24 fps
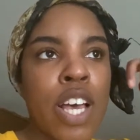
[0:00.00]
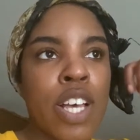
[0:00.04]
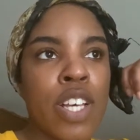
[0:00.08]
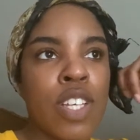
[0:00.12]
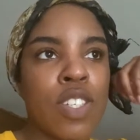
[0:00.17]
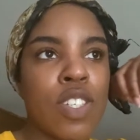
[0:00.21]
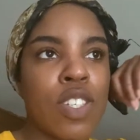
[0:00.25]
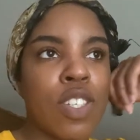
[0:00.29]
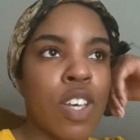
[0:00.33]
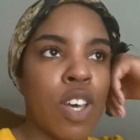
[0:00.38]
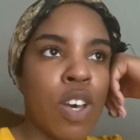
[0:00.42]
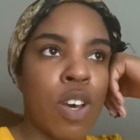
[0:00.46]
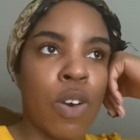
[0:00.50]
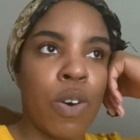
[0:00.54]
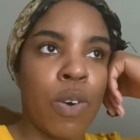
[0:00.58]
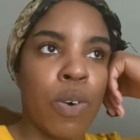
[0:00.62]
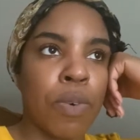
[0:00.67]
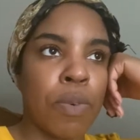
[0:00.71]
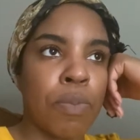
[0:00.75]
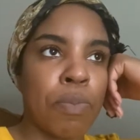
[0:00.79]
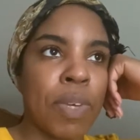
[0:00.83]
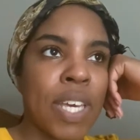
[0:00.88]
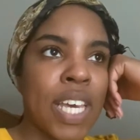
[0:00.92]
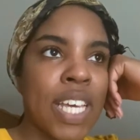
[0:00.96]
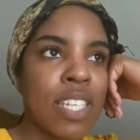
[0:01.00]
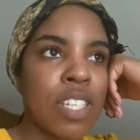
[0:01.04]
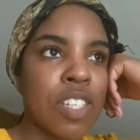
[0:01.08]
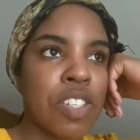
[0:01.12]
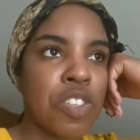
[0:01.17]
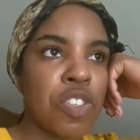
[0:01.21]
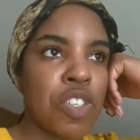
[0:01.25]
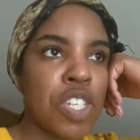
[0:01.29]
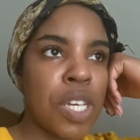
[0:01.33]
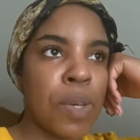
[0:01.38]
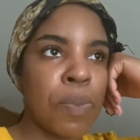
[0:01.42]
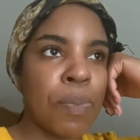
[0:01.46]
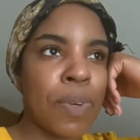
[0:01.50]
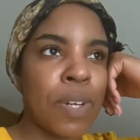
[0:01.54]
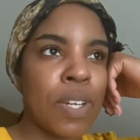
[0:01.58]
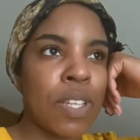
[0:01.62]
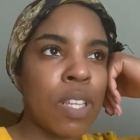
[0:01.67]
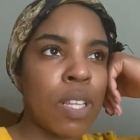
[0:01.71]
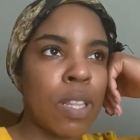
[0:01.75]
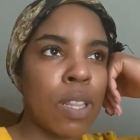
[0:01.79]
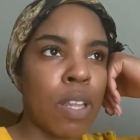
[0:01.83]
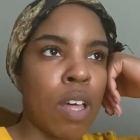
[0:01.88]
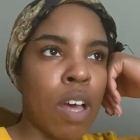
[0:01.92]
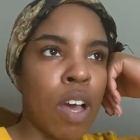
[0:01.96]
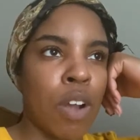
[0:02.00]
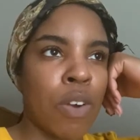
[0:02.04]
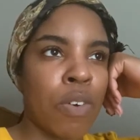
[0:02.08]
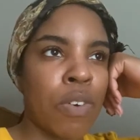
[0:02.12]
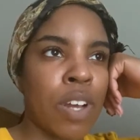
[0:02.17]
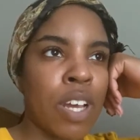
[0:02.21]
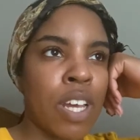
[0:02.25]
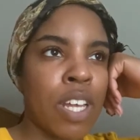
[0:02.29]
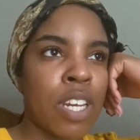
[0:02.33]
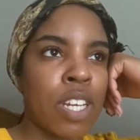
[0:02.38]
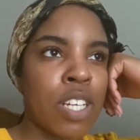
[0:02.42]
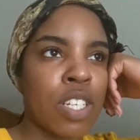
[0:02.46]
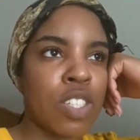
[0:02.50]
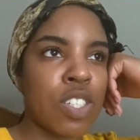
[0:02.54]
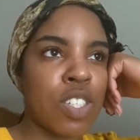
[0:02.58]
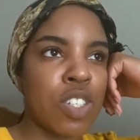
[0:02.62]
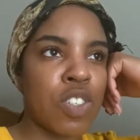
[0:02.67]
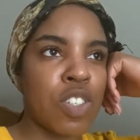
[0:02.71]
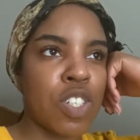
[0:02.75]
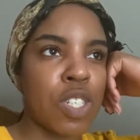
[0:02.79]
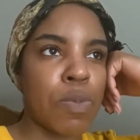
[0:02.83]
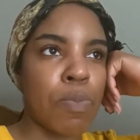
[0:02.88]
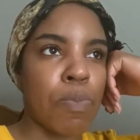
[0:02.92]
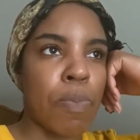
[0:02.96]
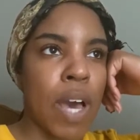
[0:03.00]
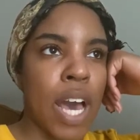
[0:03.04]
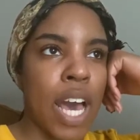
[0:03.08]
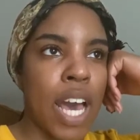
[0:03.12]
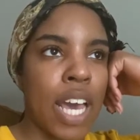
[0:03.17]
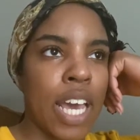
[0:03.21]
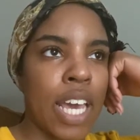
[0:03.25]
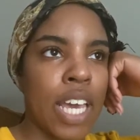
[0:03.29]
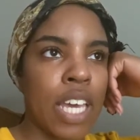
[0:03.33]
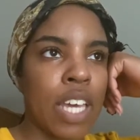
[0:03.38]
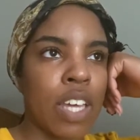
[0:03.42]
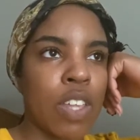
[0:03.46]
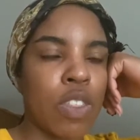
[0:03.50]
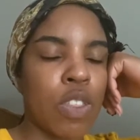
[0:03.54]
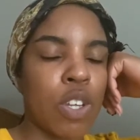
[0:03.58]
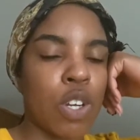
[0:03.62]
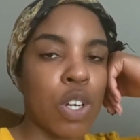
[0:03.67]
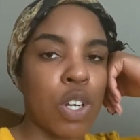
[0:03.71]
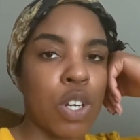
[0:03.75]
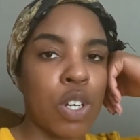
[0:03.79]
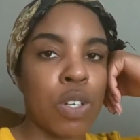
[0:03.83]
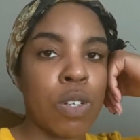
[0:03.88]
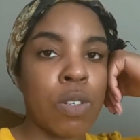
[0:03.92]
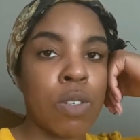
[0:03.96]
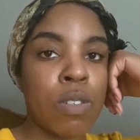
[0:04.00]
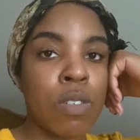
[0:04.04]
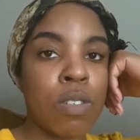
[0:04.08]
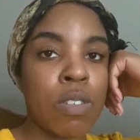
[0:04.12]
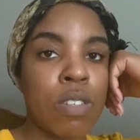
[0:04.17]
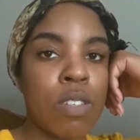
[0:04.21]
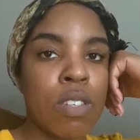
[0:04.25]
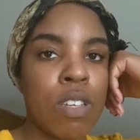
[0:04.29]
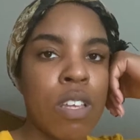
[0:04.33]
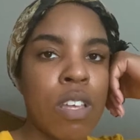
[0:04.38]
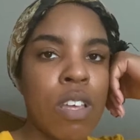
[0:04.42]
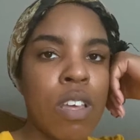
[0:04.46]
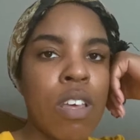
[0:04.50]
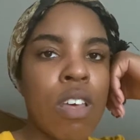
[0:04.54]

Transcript: So because it's cheaper in the long run to just buy the kernels